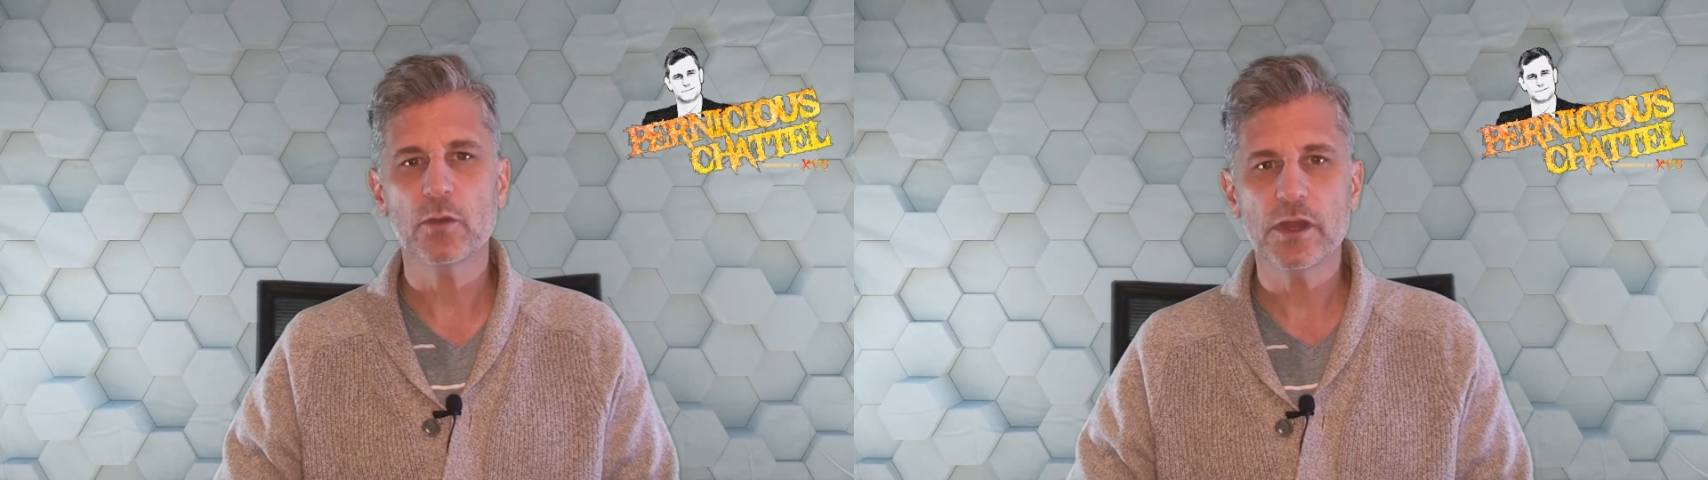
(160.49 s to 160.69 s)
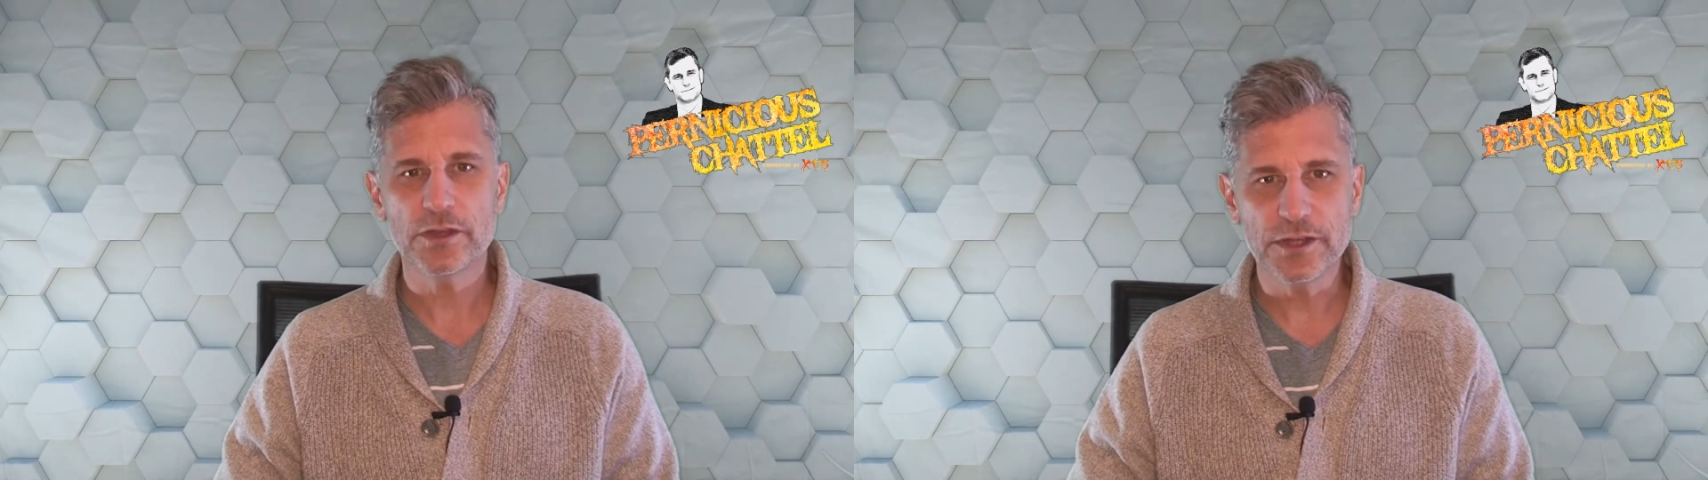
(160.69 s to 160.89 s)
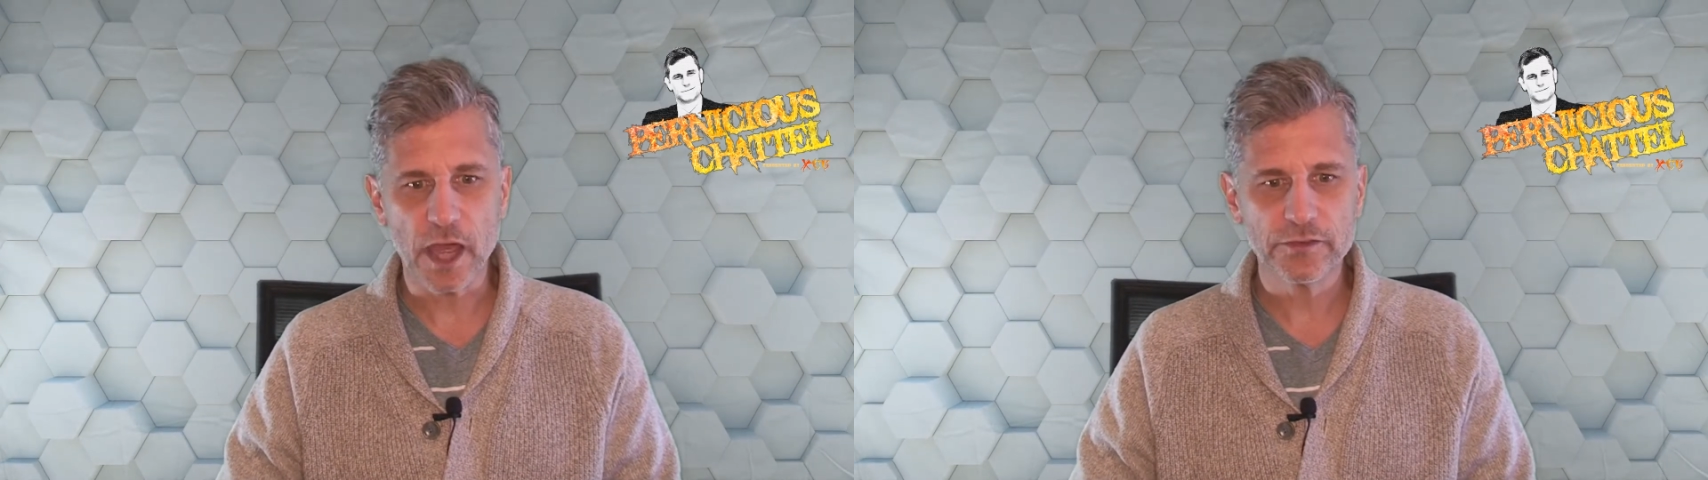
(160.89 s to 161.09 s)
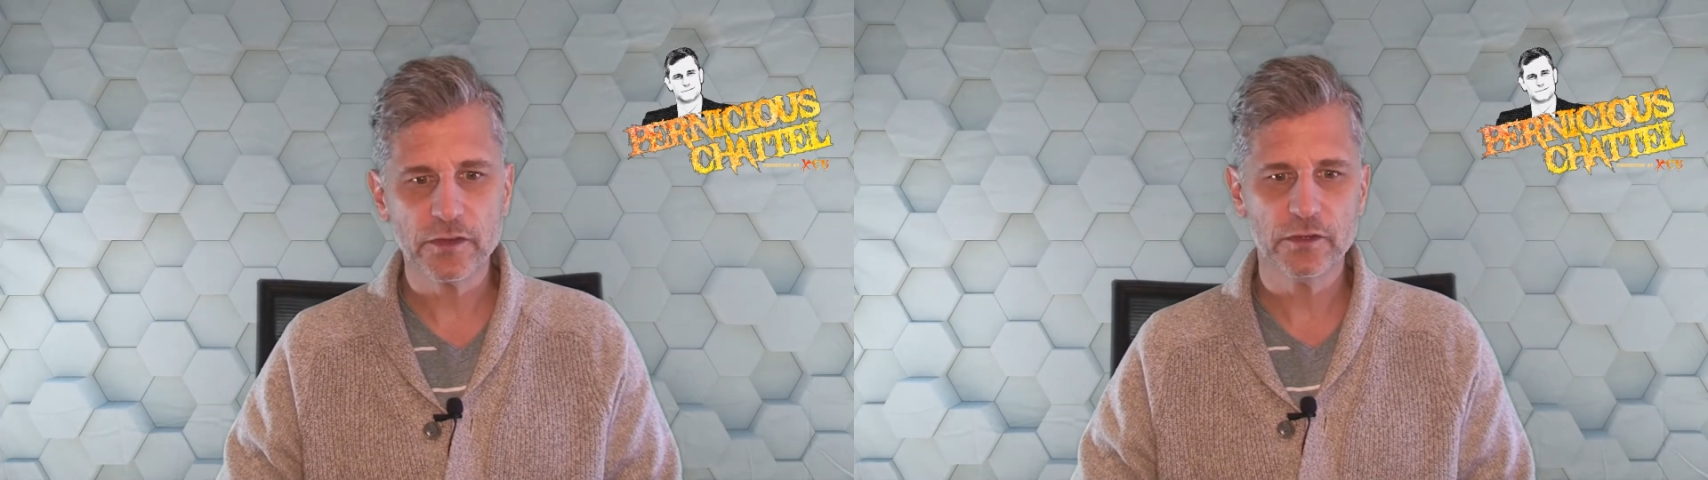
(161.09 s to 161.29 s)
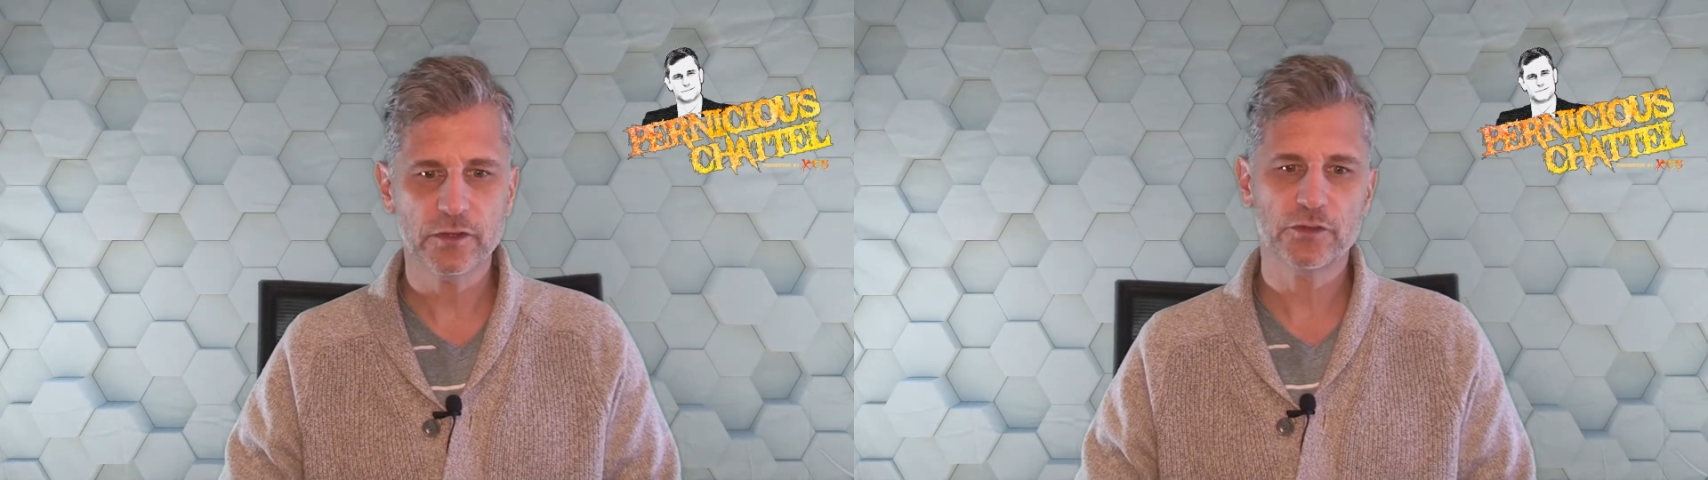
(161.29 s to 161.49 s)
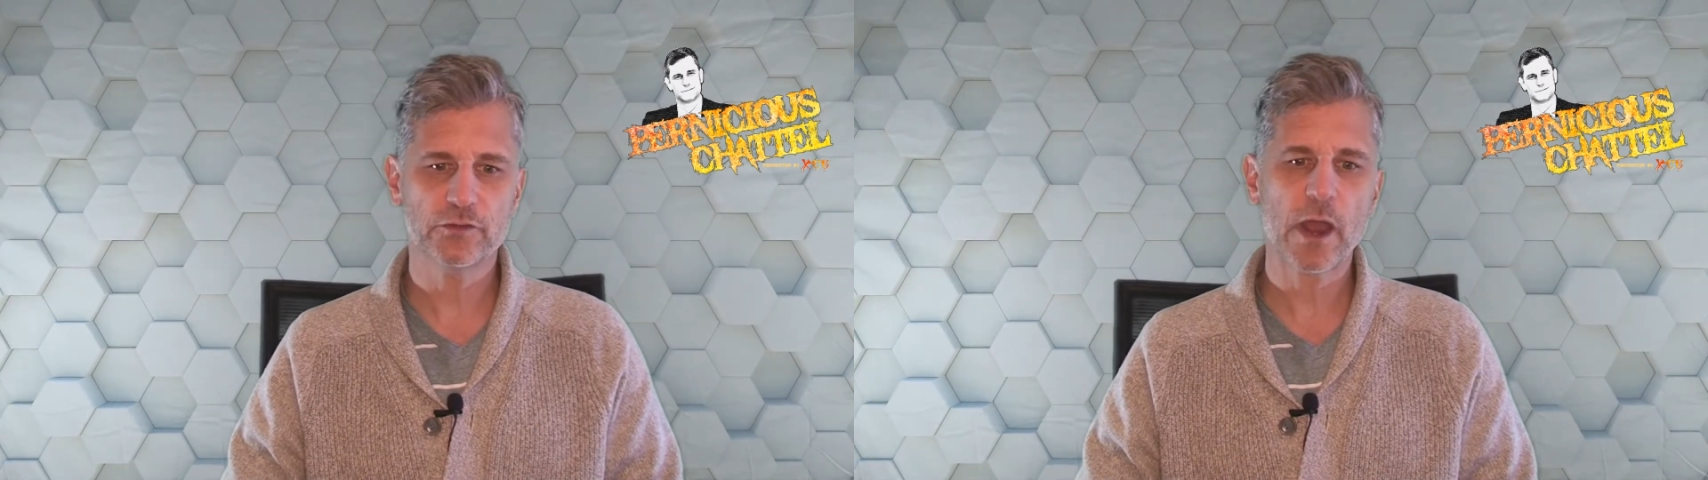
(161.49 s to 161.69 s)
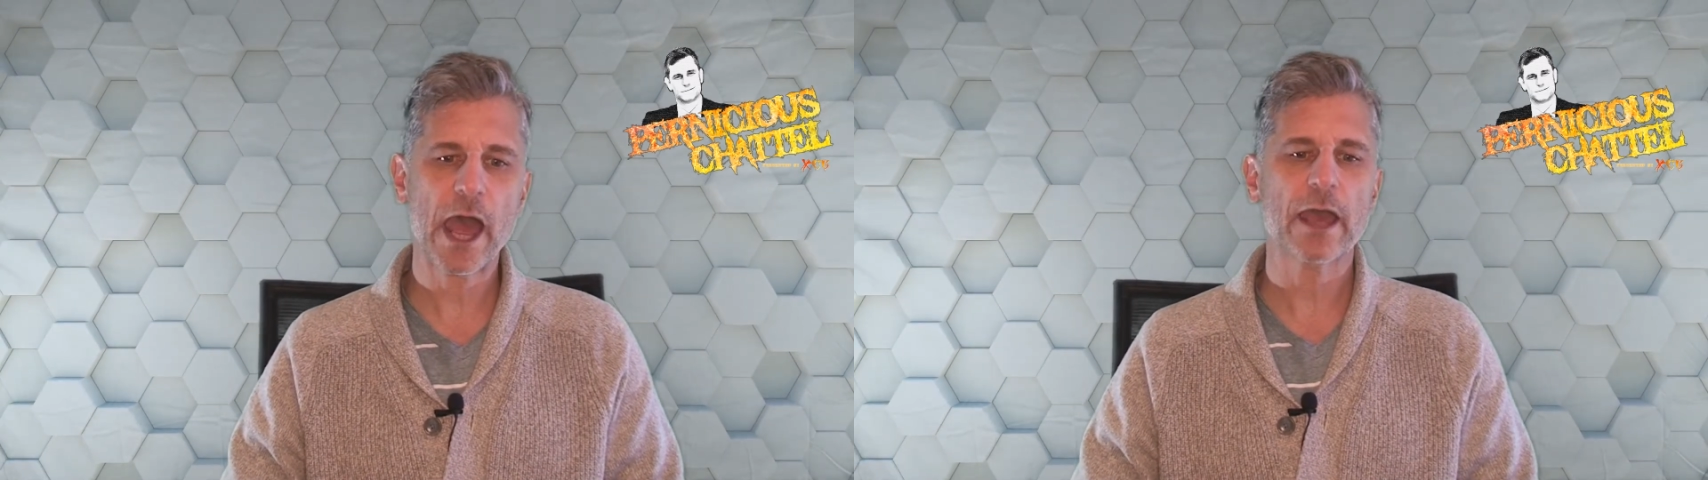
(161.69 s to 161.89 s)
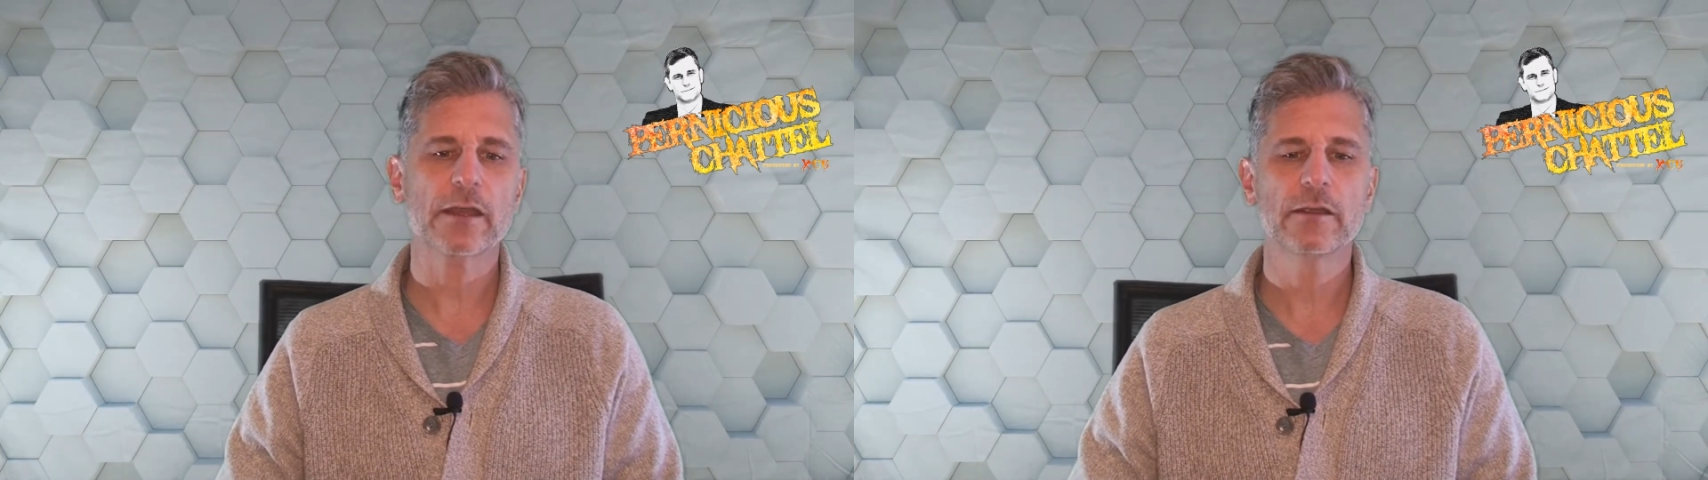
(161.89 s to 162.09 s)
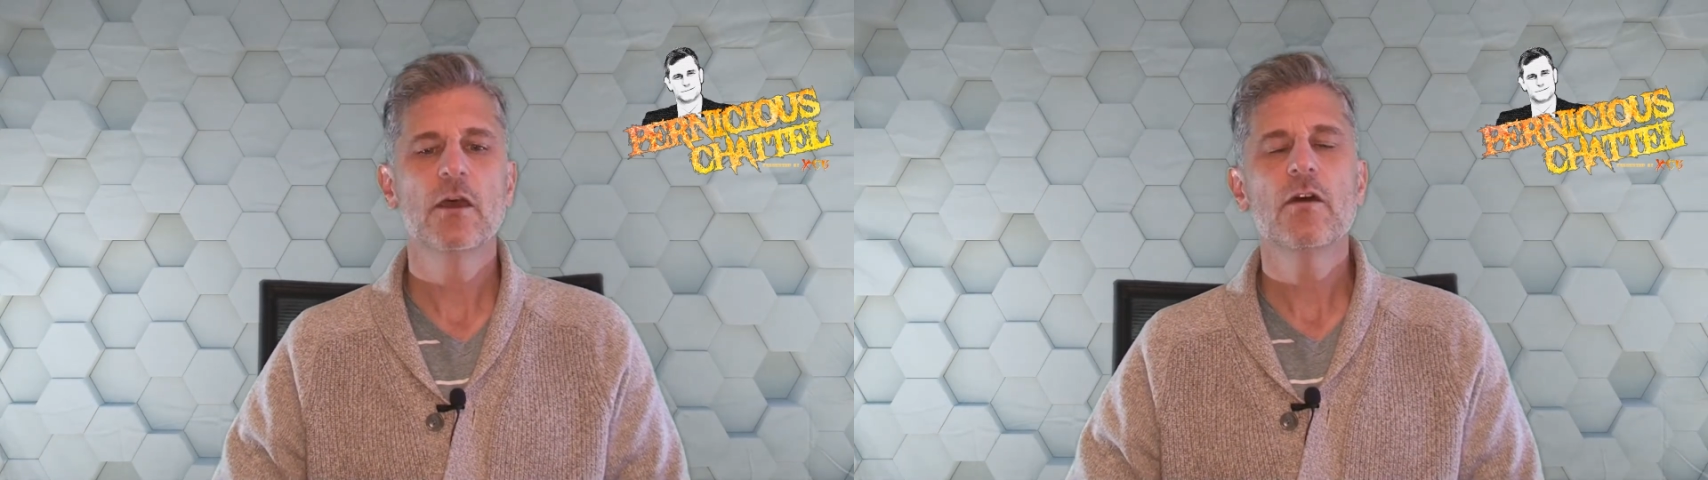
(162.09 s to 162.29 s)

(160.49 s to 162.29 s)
doesn't distract